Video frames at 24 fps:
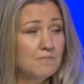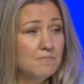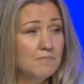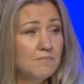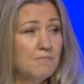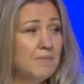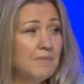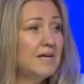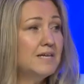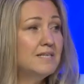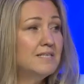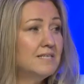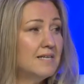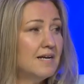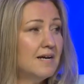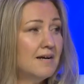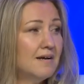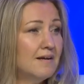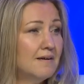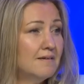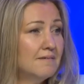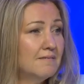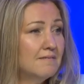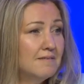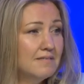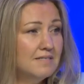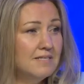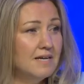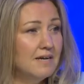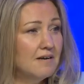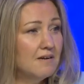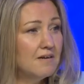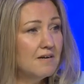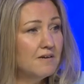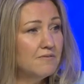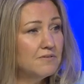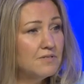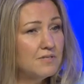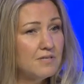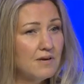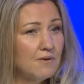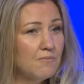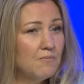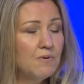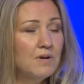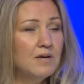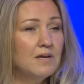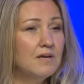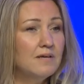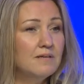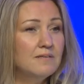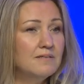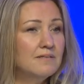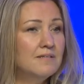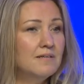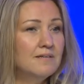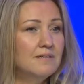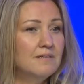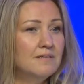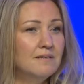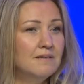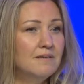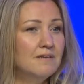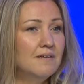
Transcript: based on the tariffs that we didn't